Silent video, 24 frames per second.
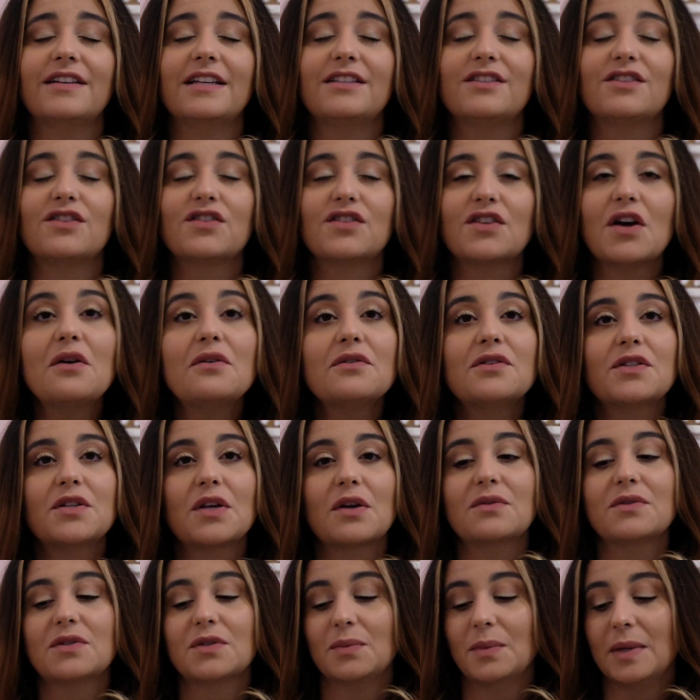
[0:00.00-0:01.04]
It's so
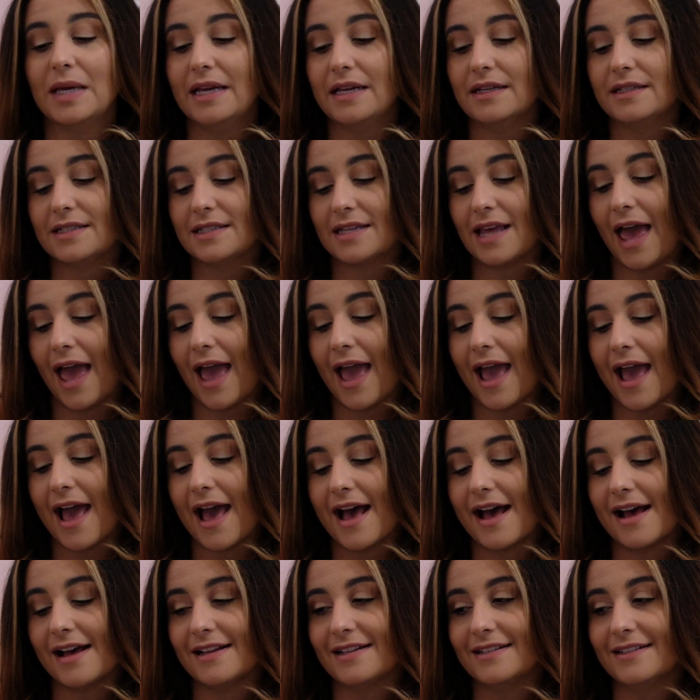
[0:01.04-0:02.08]
sweet,
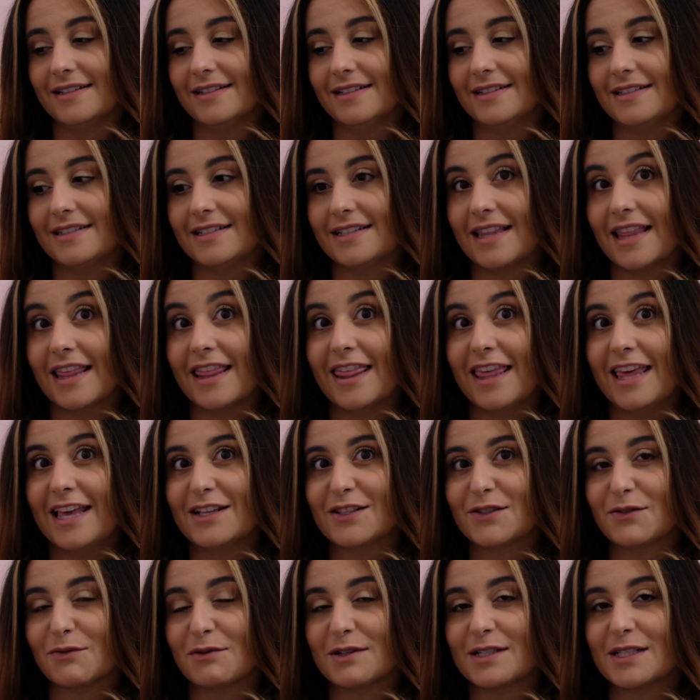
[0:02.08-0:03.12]
and
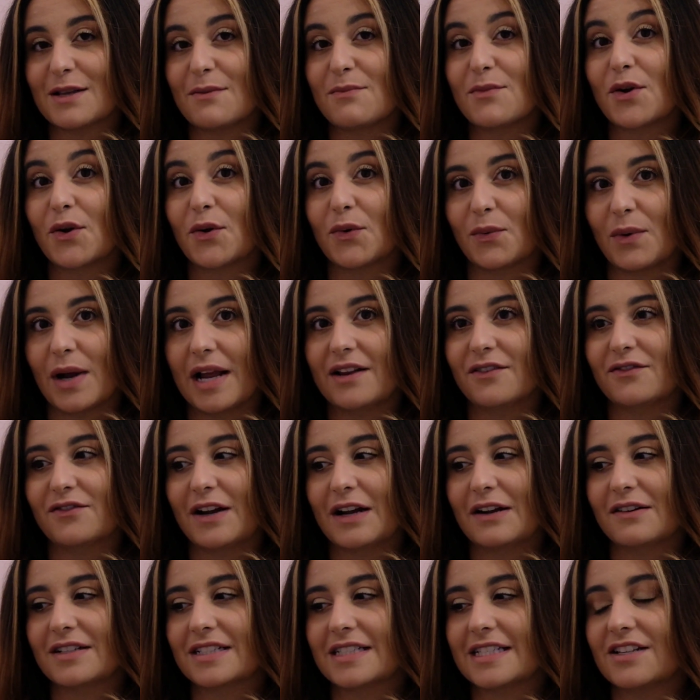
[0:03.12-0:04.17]
these were some great
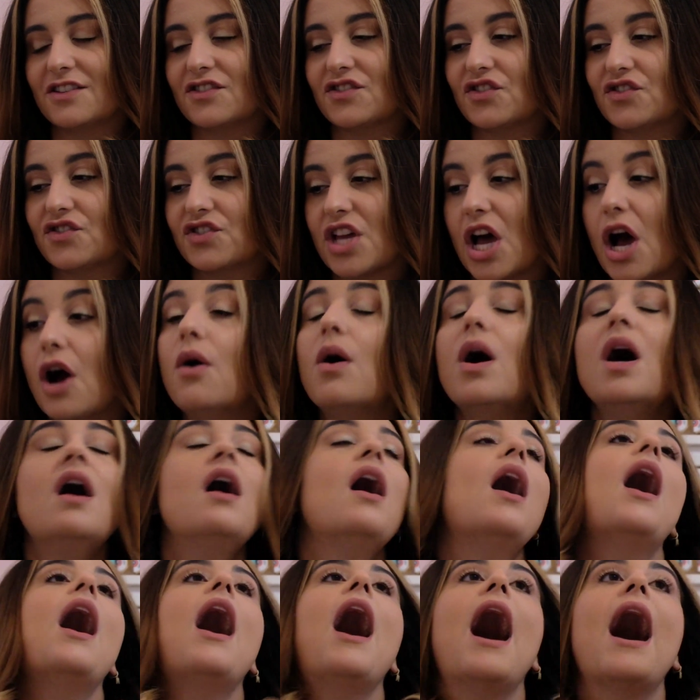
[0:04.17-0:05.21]
fragrances. So
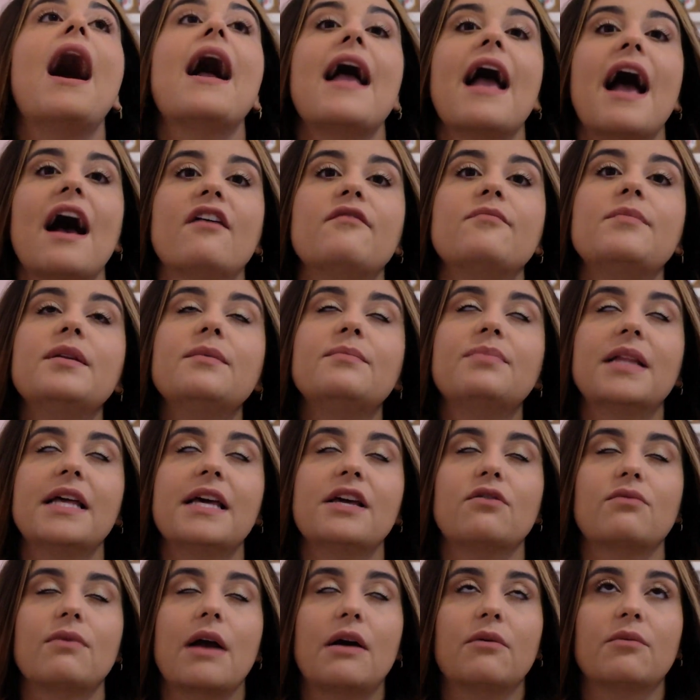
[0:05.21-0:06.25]
I have been
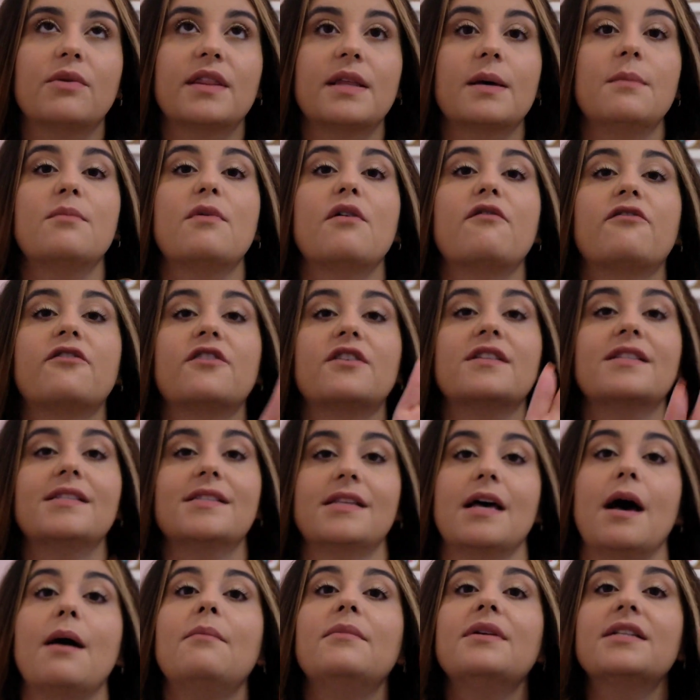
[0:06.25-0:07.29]
playing around with them for
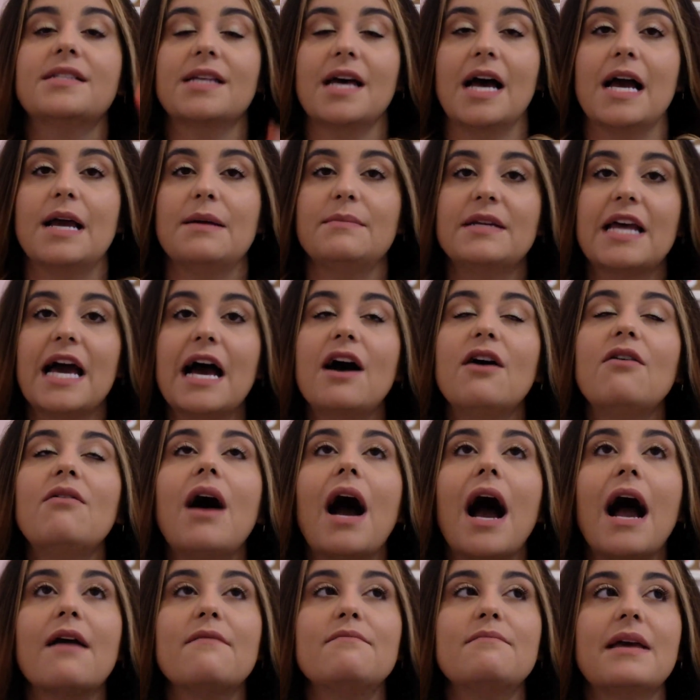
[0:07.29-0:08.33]
some time now.
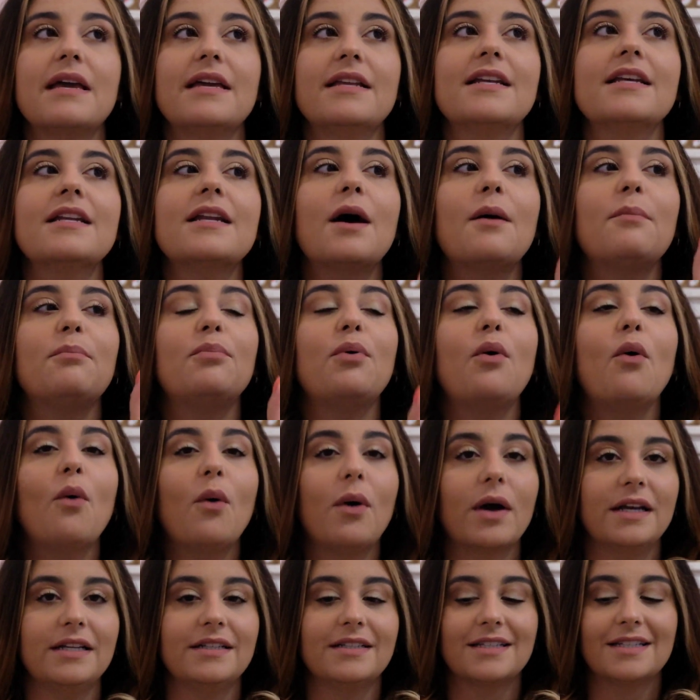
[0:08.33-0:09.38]
I made it a
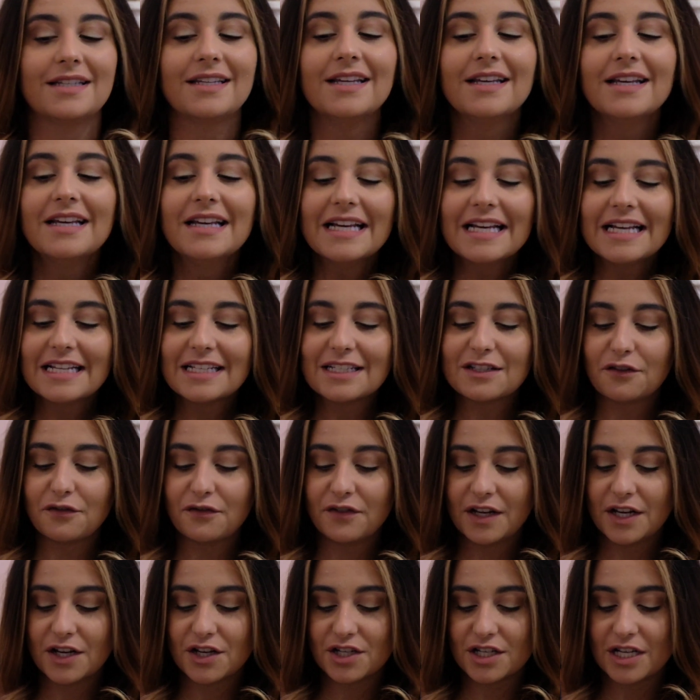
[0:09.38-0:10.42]
point to
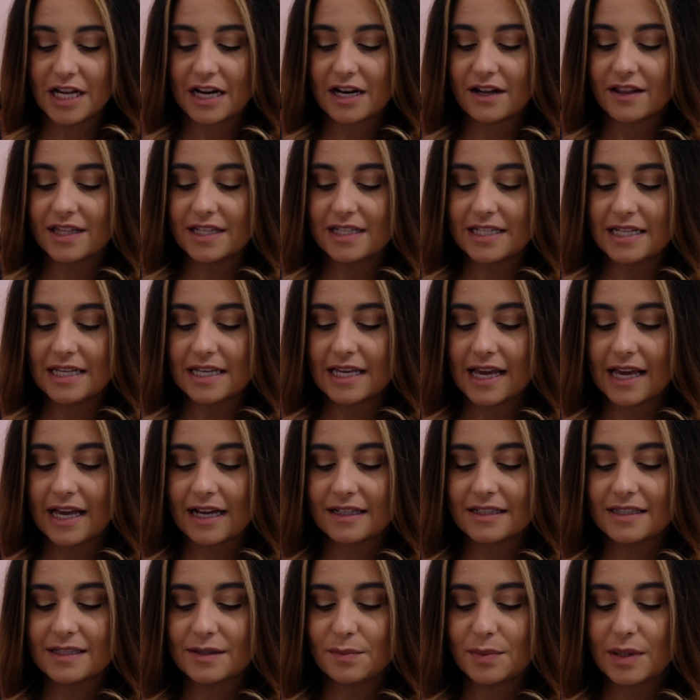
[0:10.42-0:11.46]
finish none of the
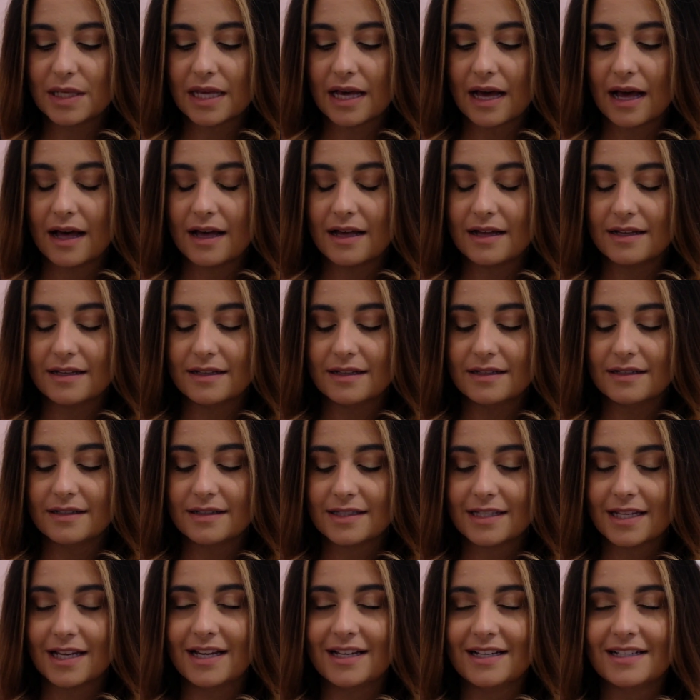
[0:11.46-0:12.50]
decants
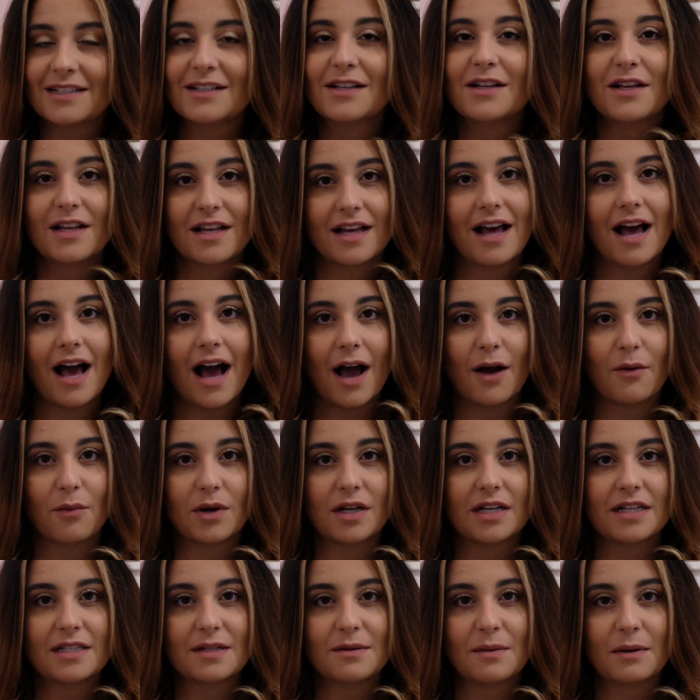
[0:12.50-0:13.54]
because I
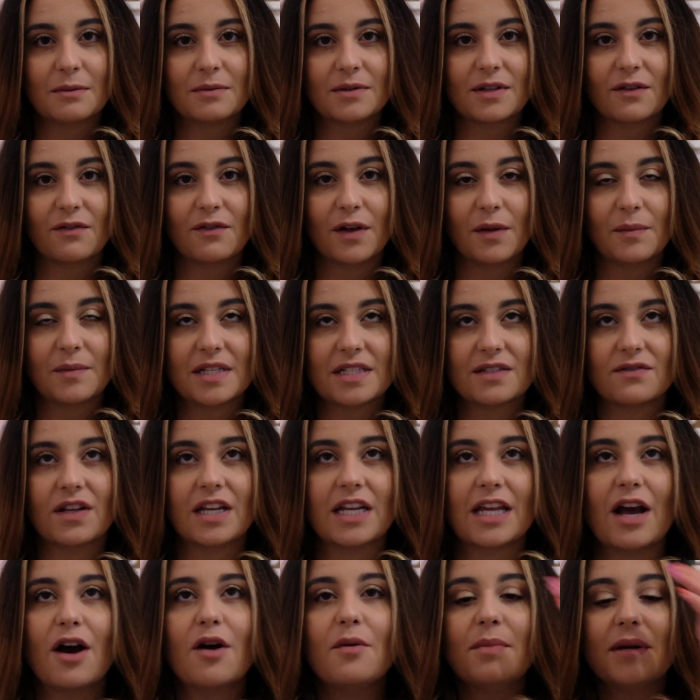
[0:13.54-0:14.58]
wanted to be able to film this
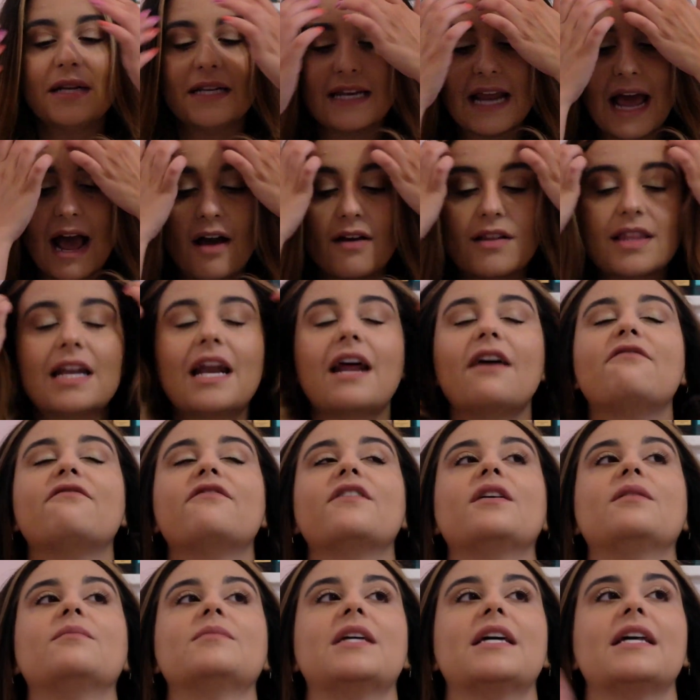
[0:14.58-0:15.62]
video, but now that I
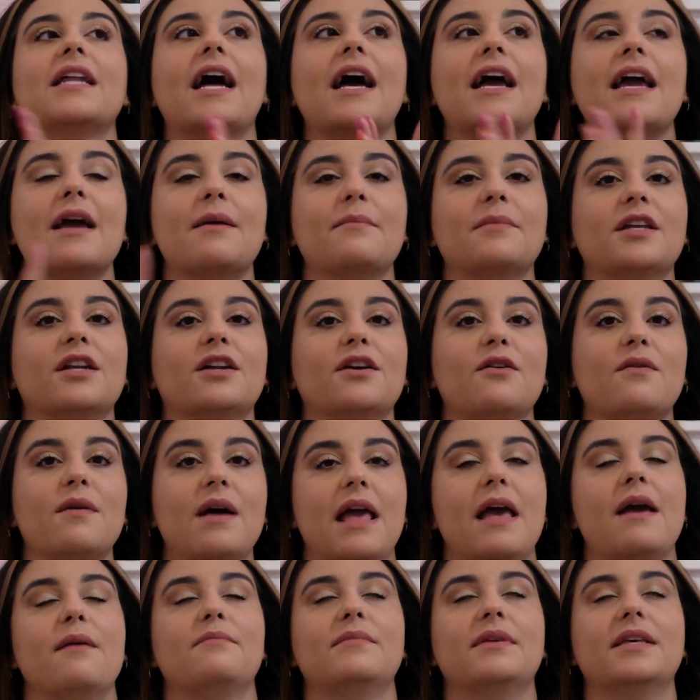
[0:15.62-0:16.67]
filmed it, I am gonna go
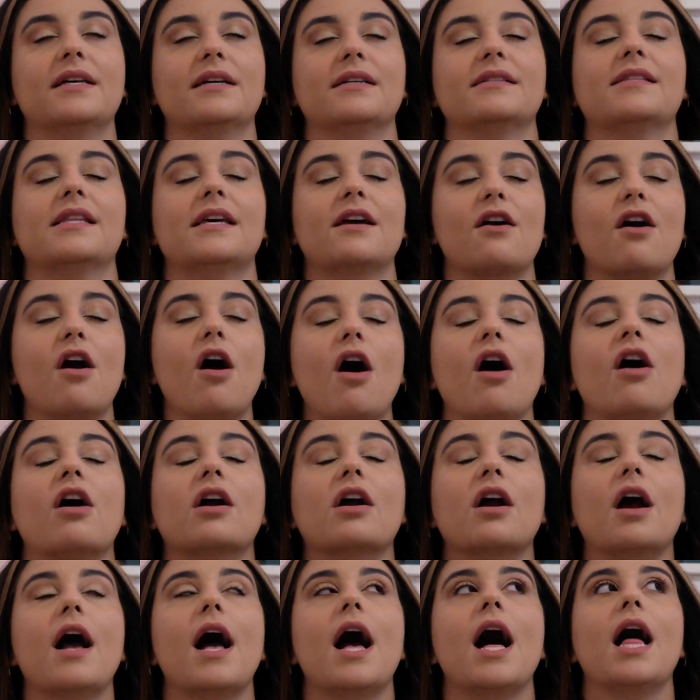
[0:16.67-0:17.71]
ham because there
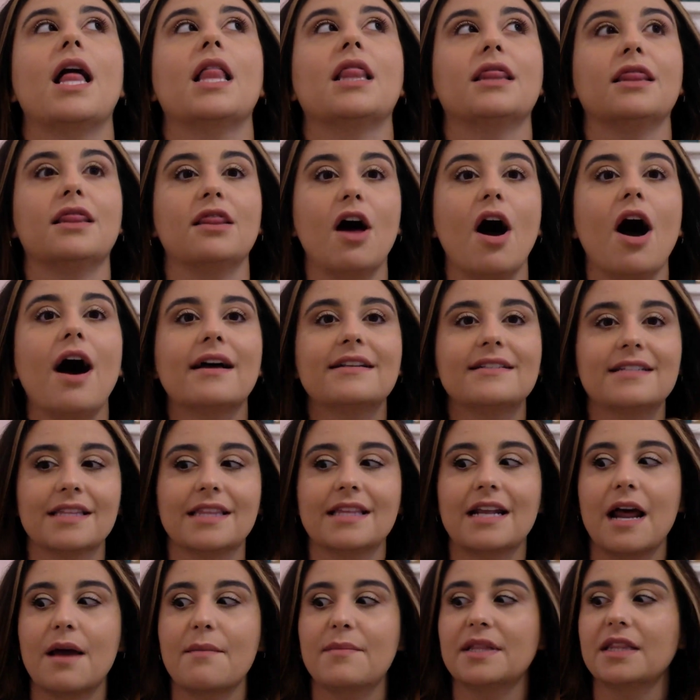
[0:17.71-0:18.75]
are a lot
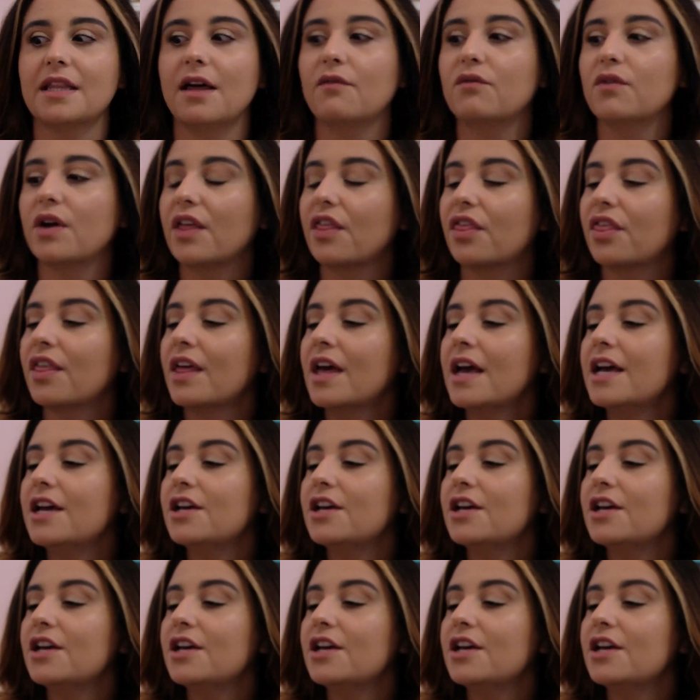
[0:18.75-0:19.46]
that I'm in love with.